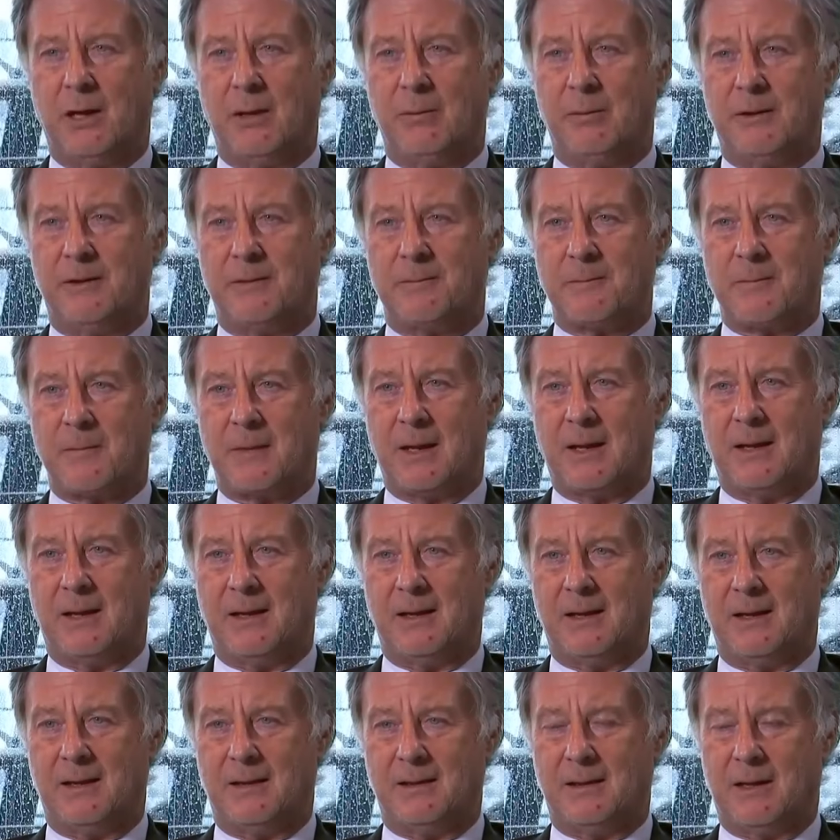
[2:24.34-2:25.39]
cabin, uh,
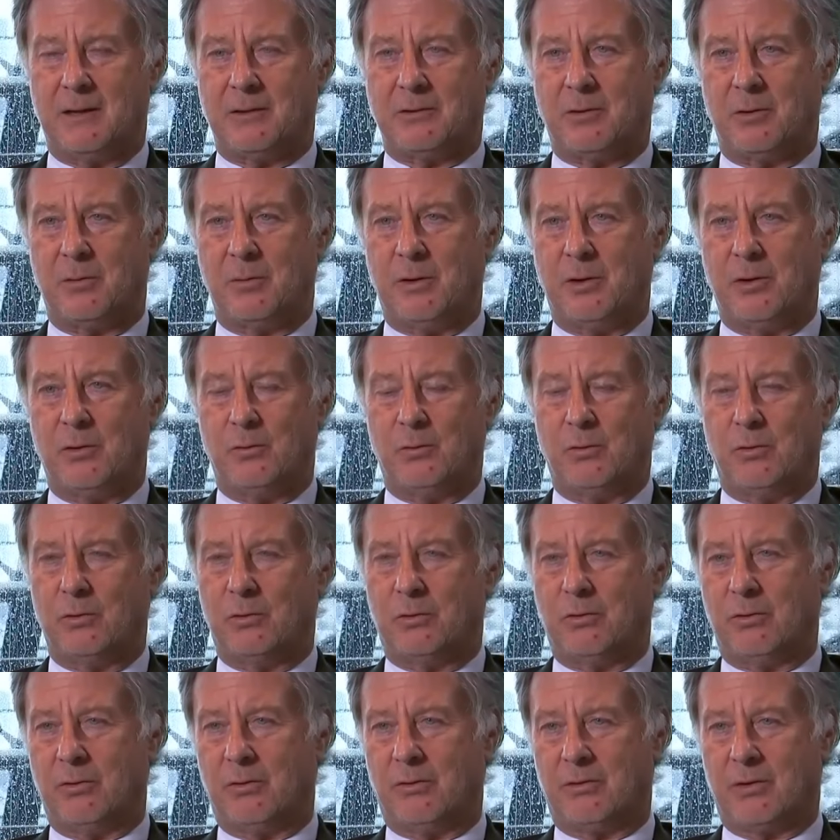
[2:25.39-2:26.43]
and that's going to be in the
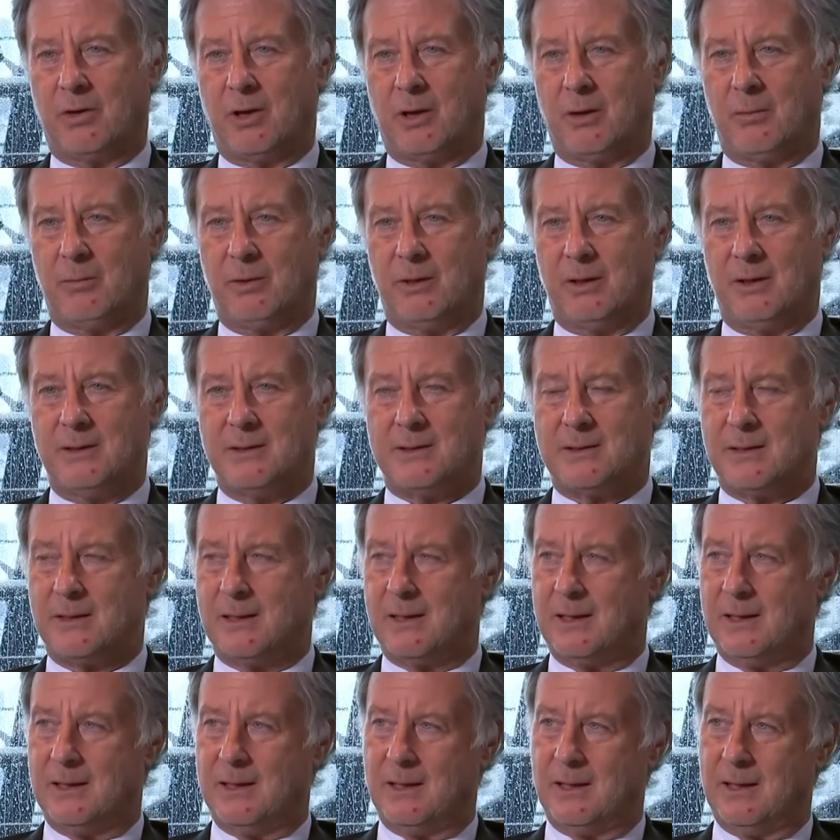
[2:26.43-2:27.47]
water of Caribbeans
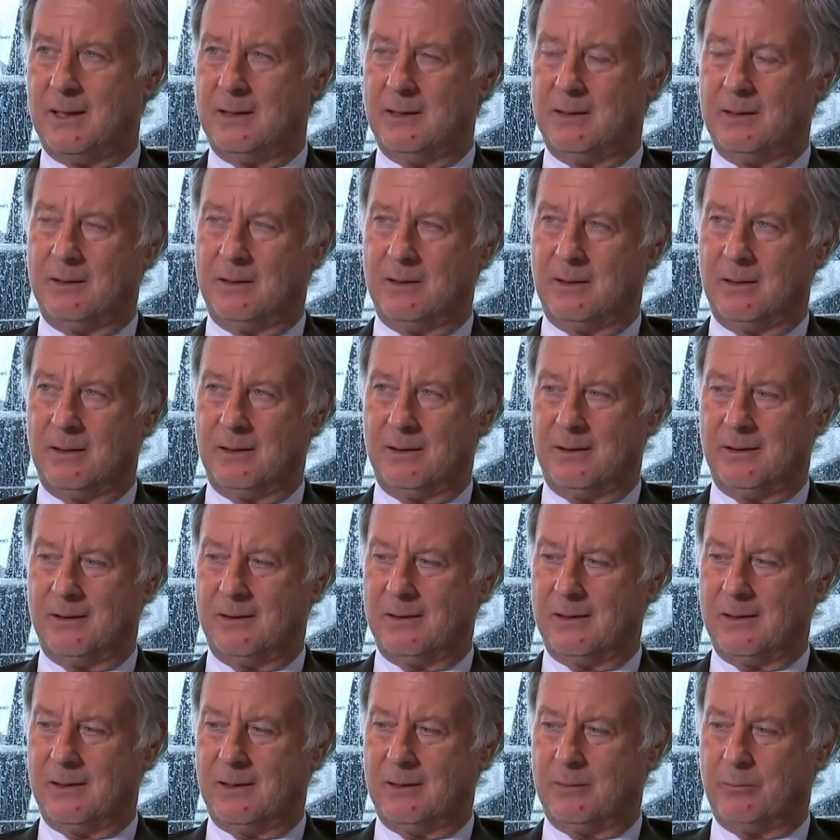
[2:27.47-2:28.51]
and and,
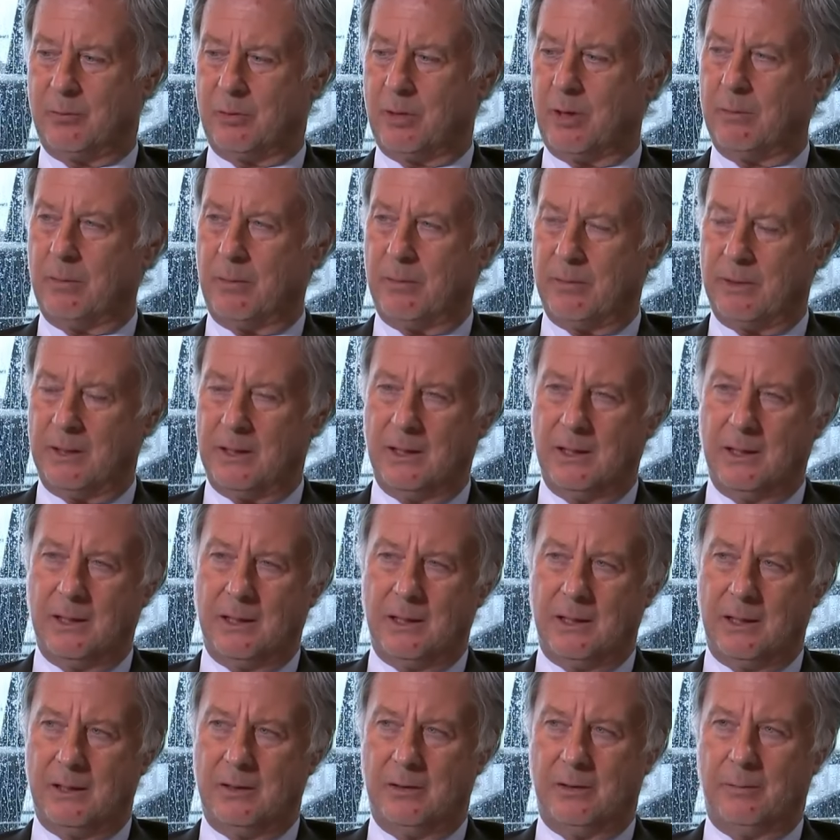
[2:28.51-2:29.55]
uh, and, probably
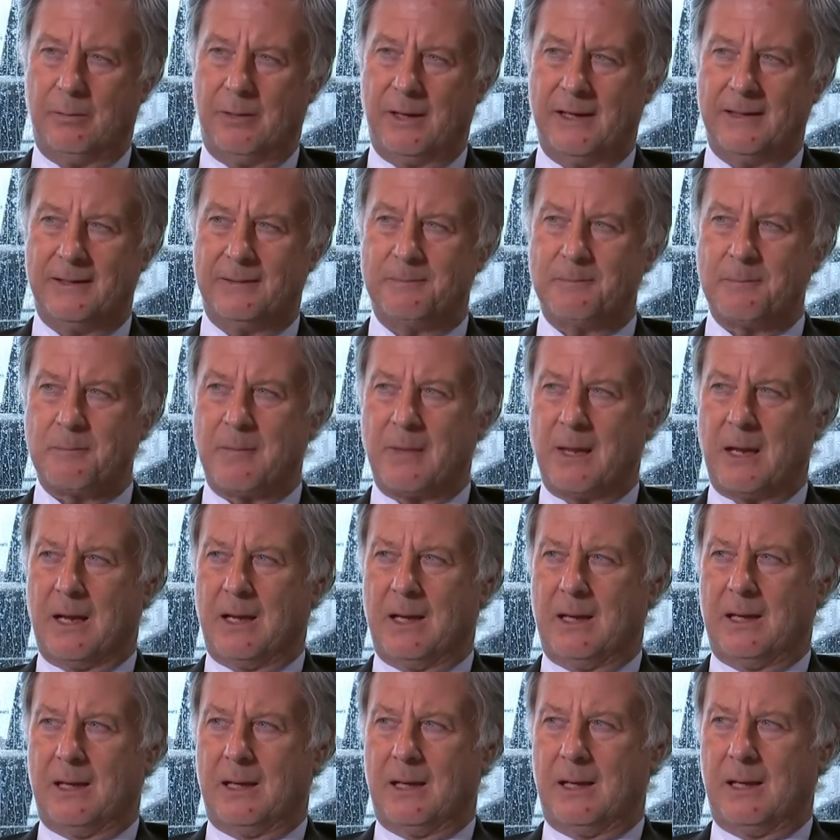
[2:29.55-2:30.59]
in the Med,
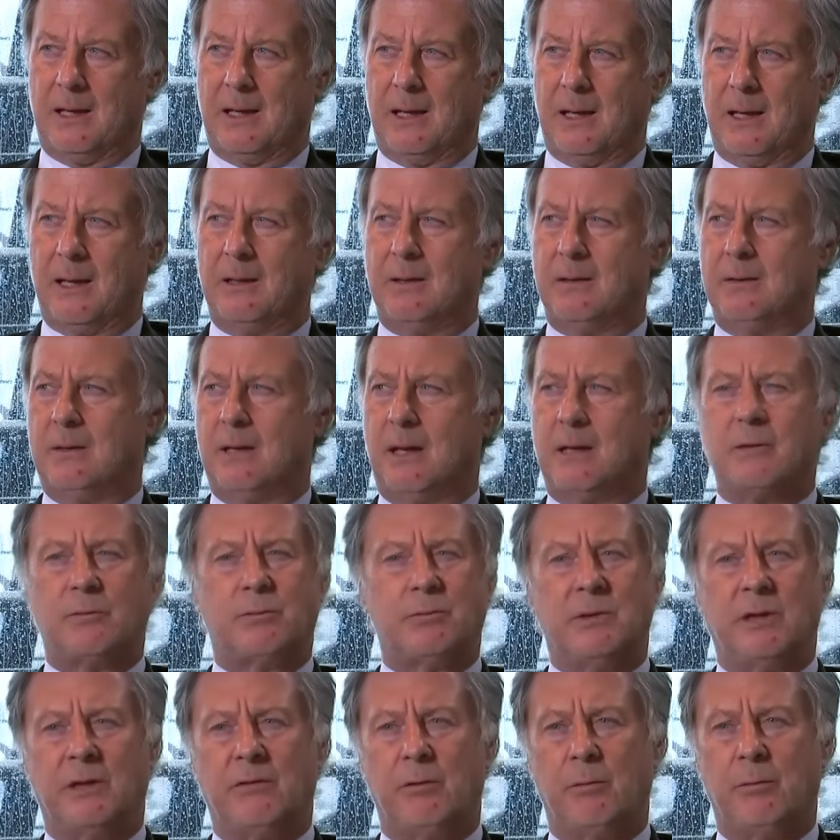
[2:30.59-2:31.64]
and that's
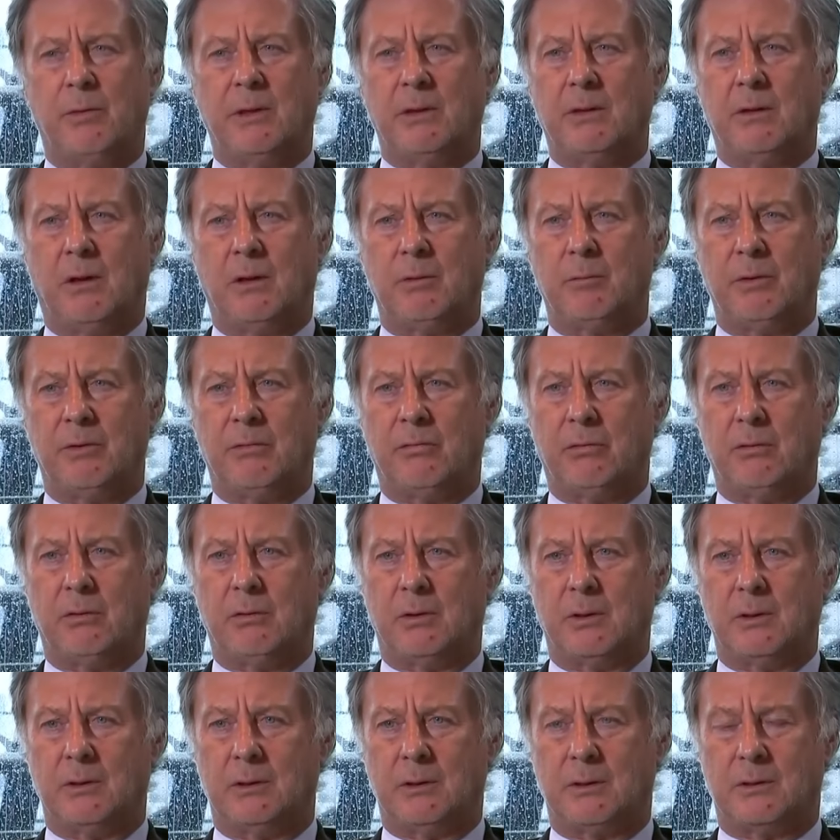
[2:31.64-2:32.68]
never been done
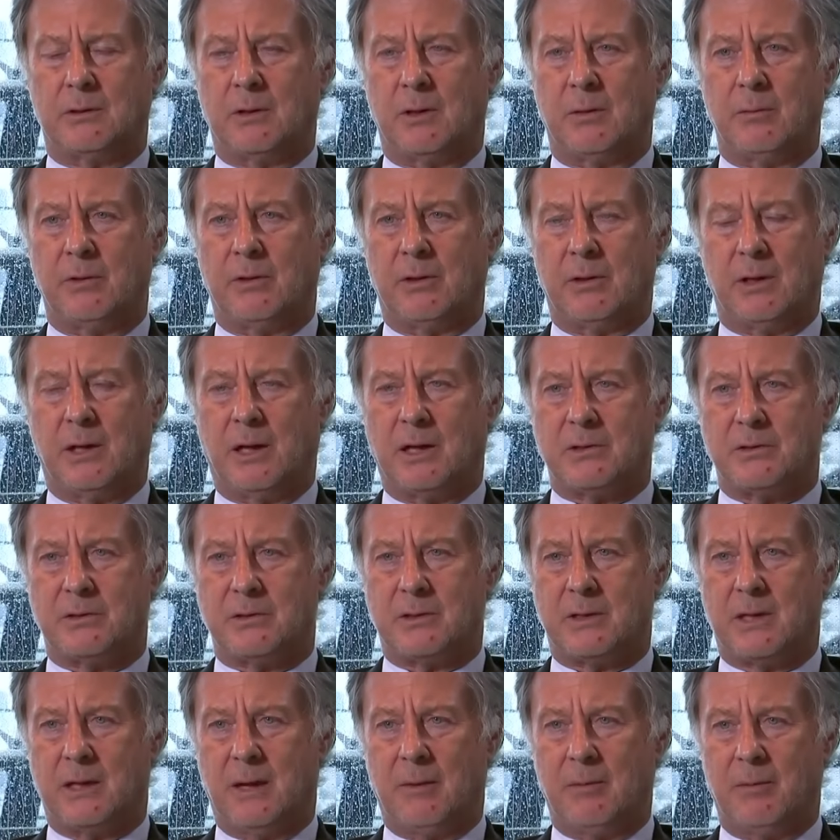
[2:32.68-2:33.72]
before. It's going to be the
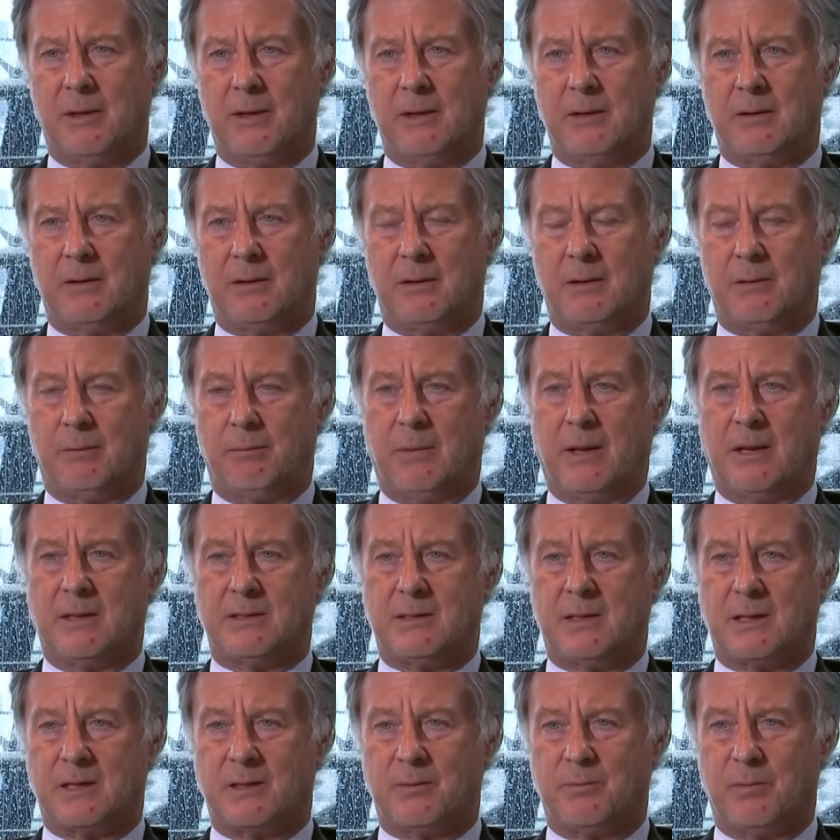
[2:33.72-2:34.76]
largest cabin, the
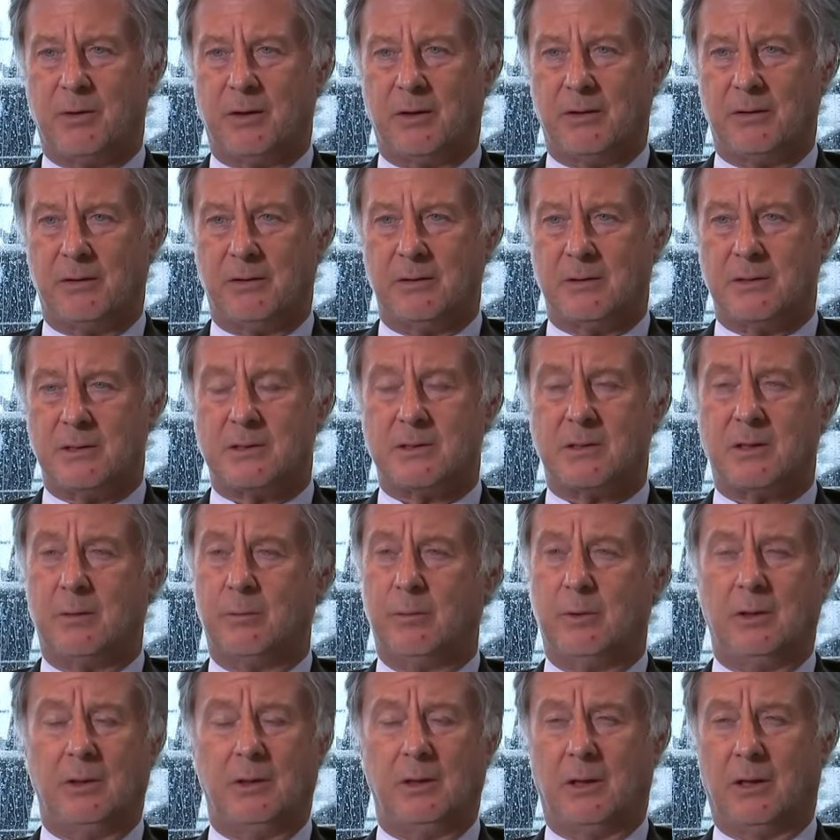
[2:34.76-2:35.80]
best experience. It's
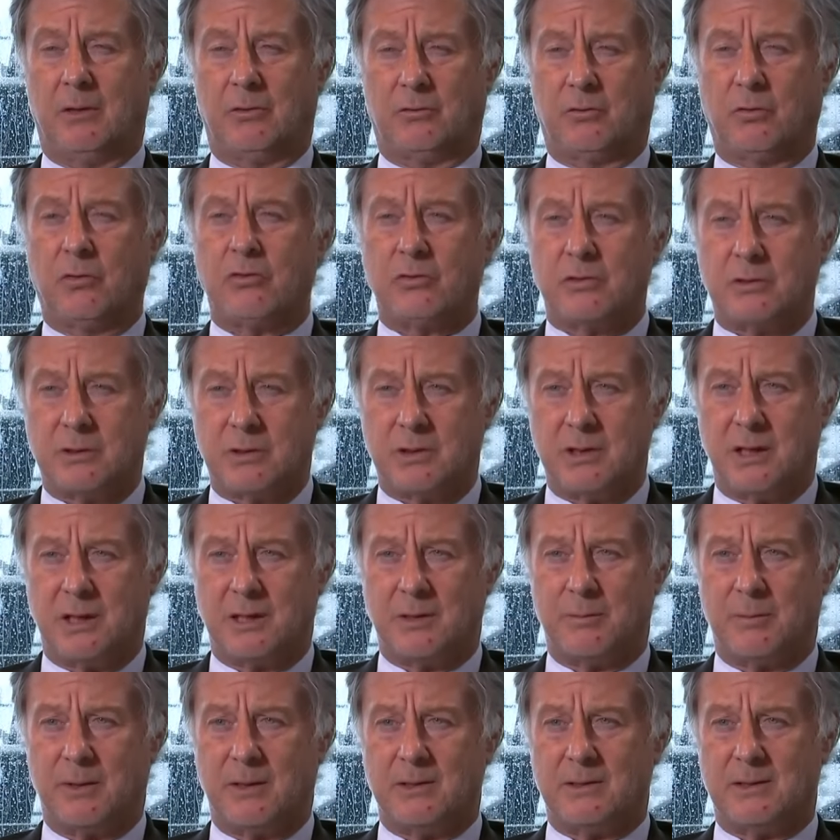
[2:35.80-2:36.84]
going to be atrociously
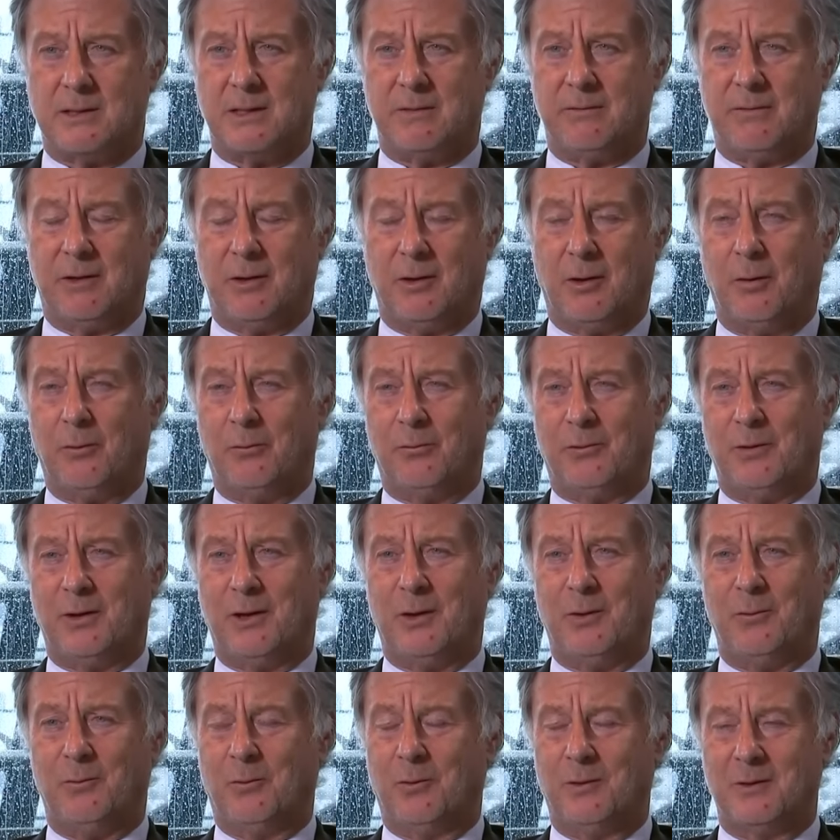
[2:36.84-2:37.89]
expensive, and
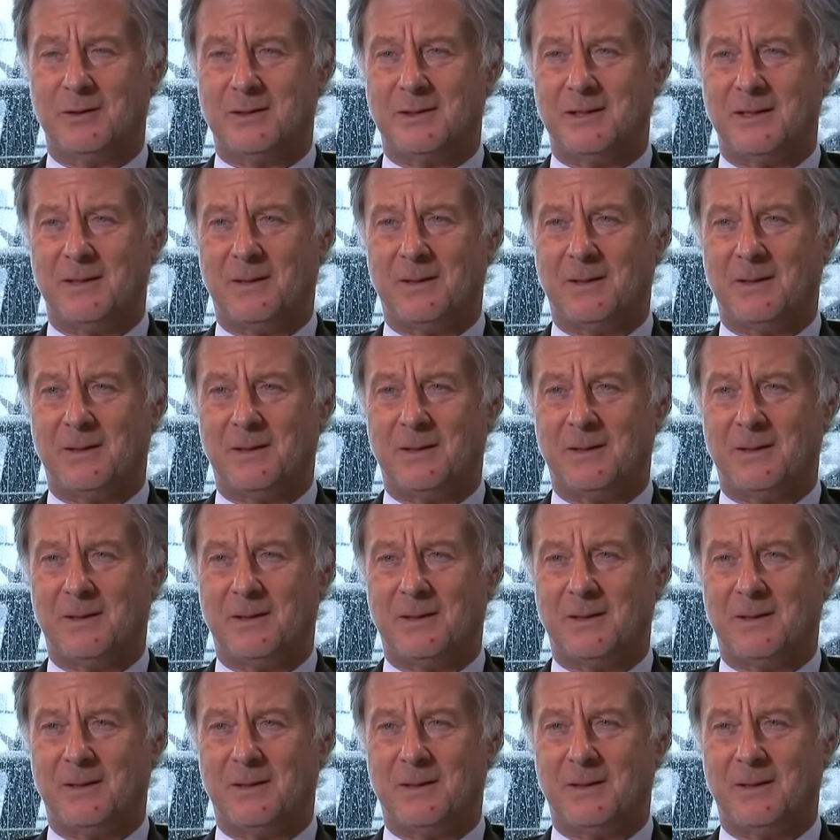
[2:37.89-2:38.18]
hopefully worth